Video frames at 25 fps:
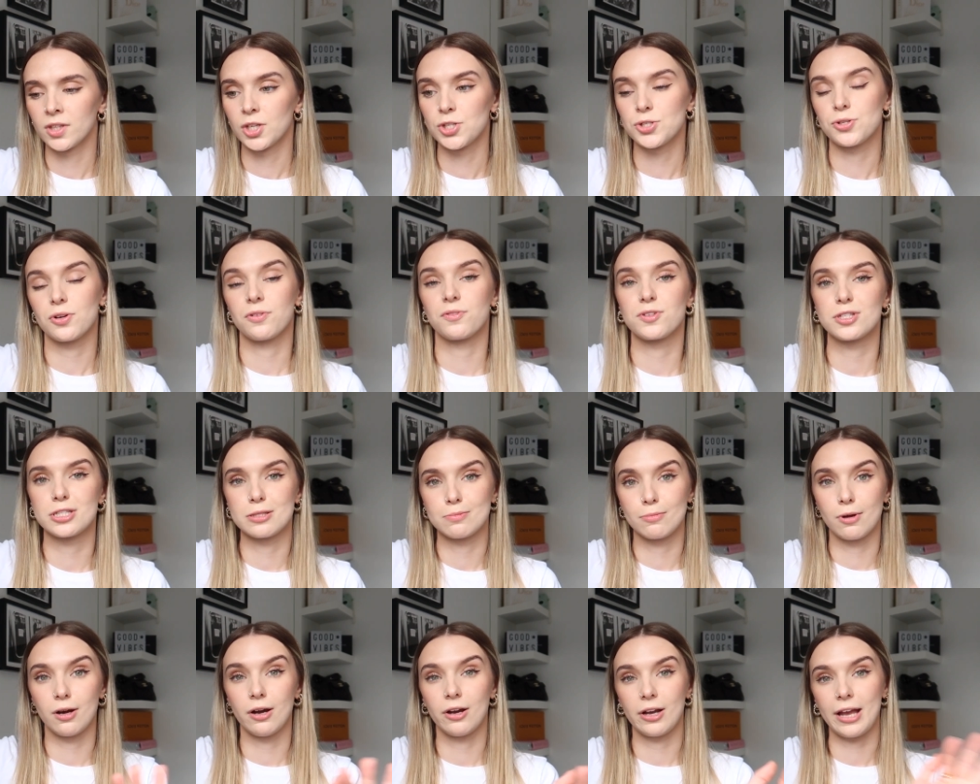sort of
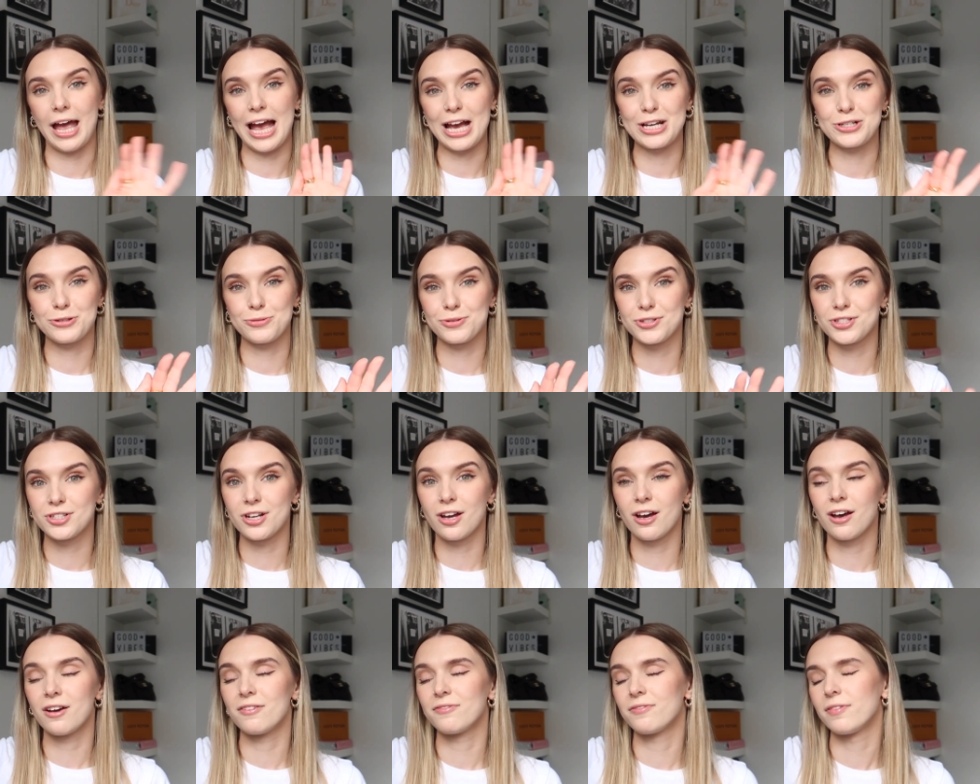smart casual
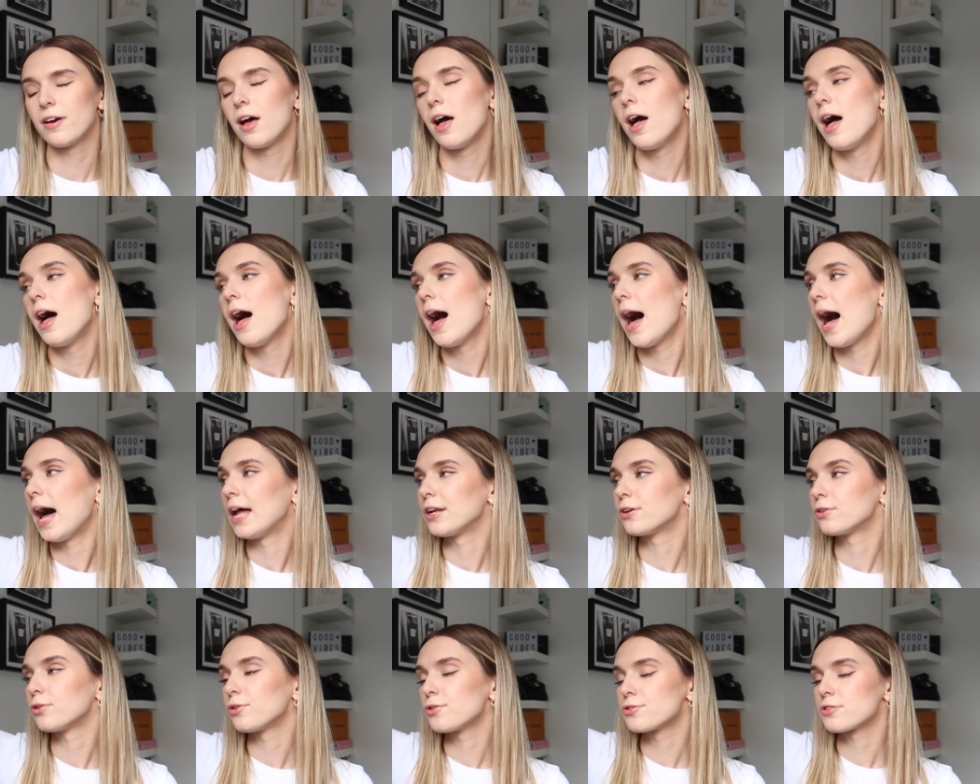stuff.
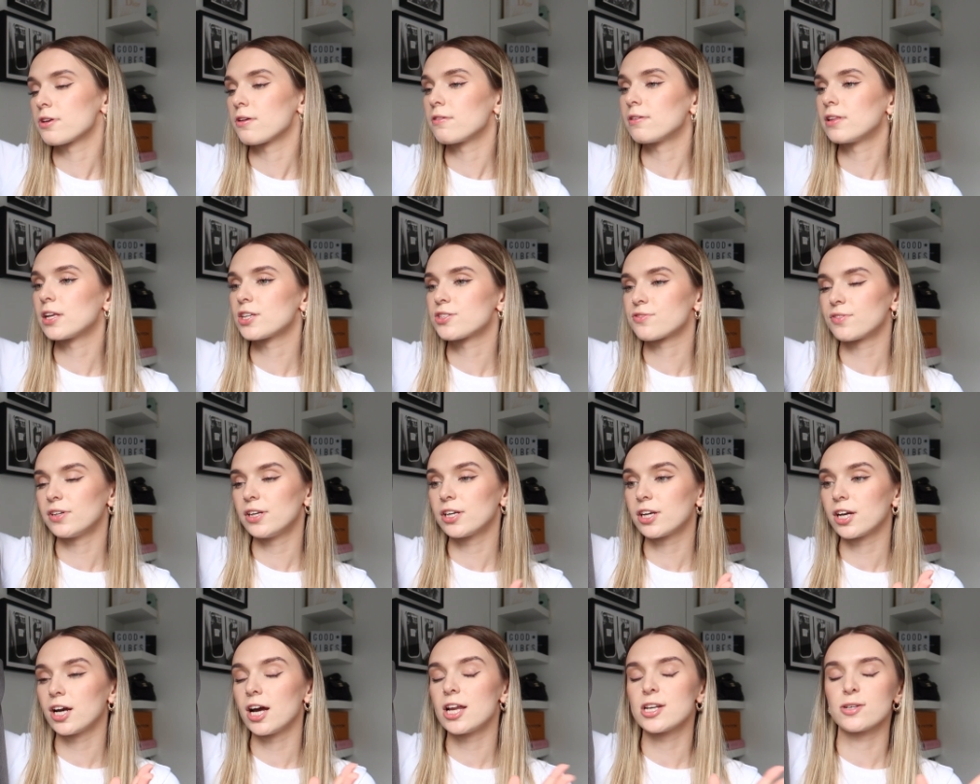And also it looks
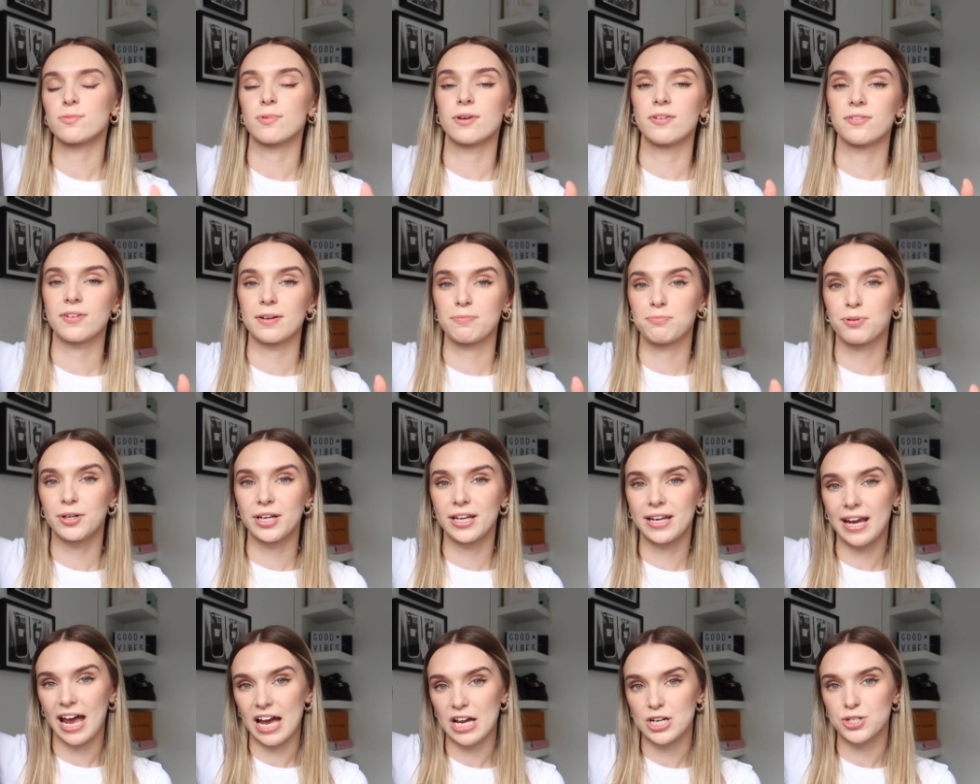really good with
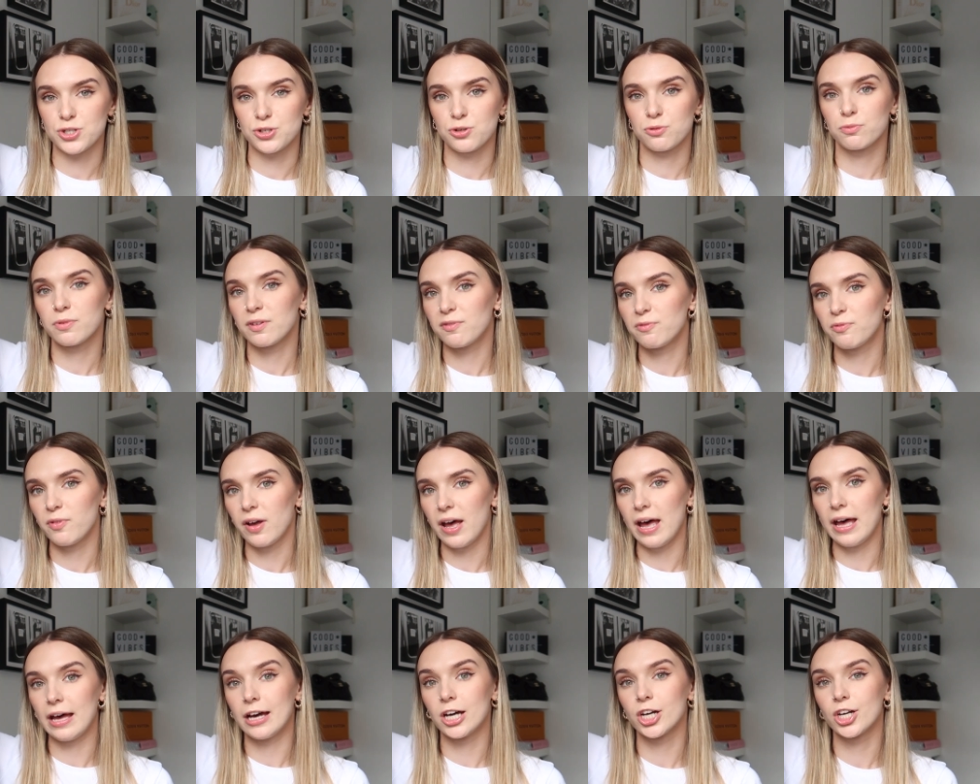pretty casual with
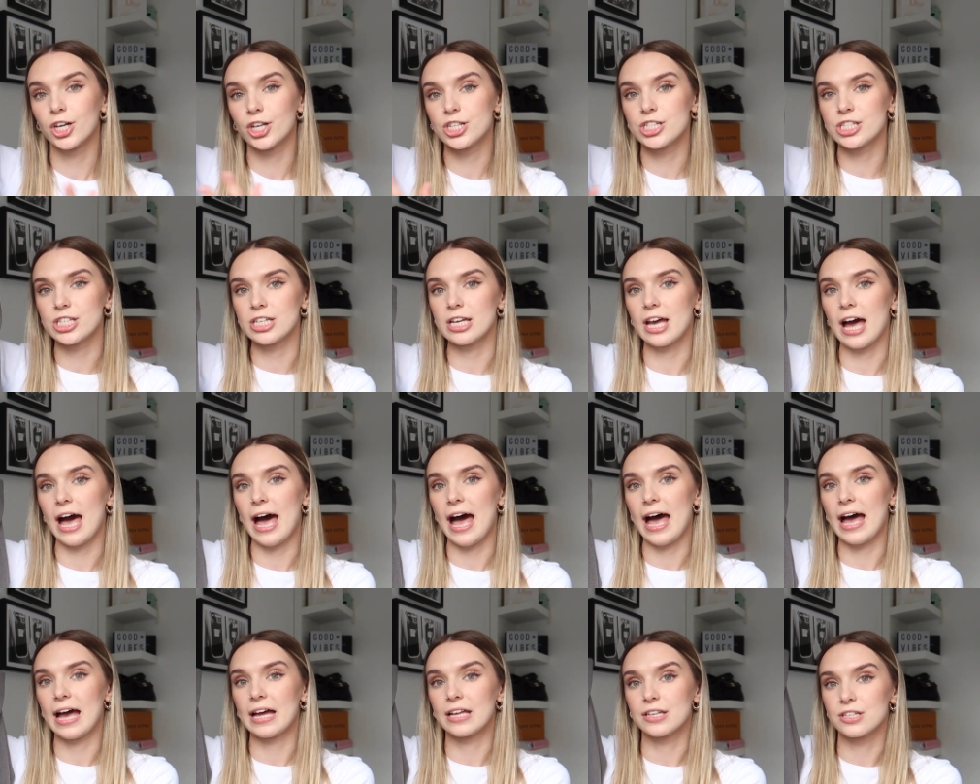a hoodie
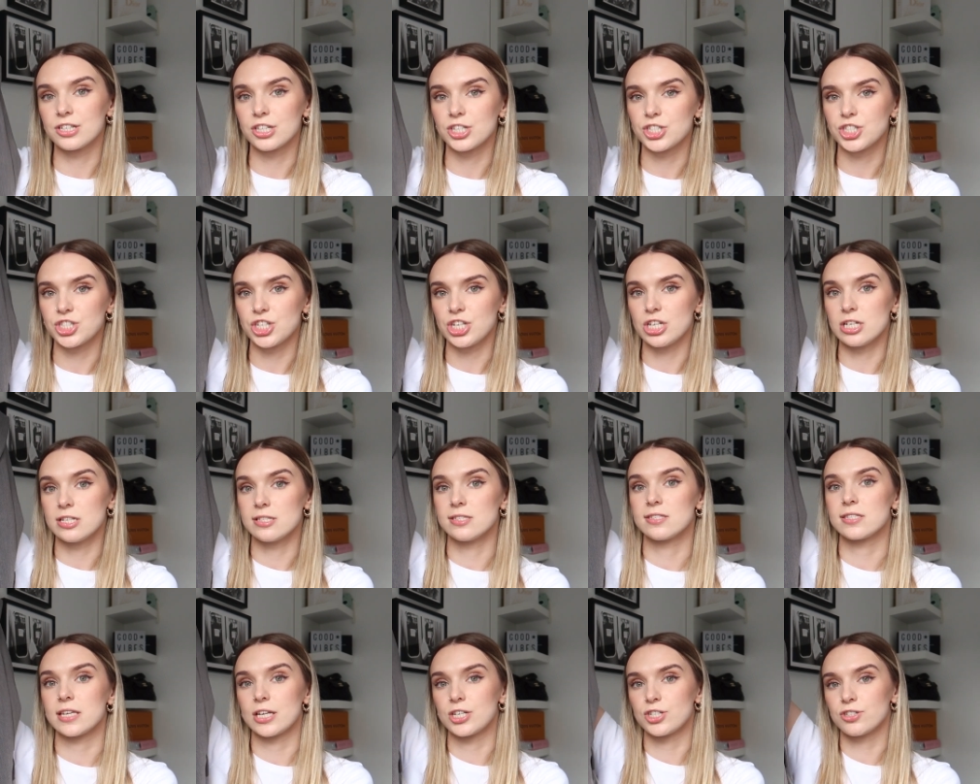and
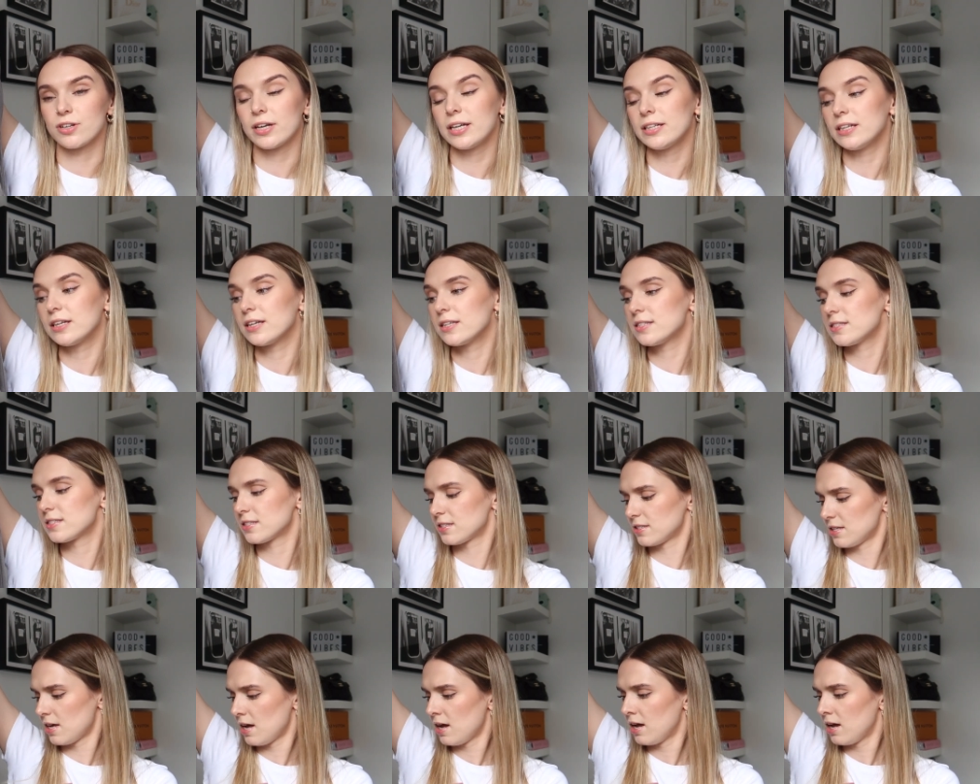jeans and trainers.